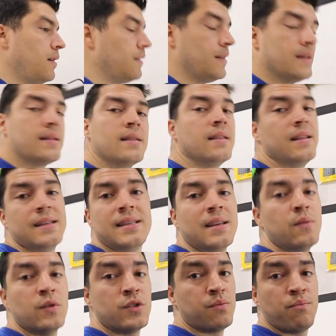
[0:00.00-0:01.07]
this
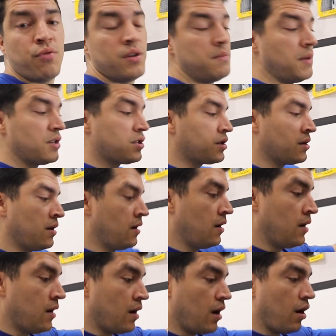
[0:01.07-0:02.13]
thing was pretty much
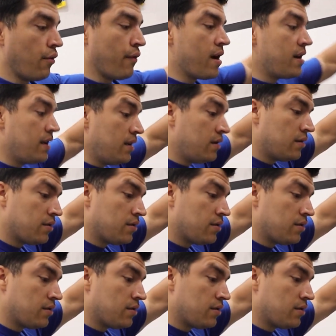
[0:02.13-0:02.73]
a ready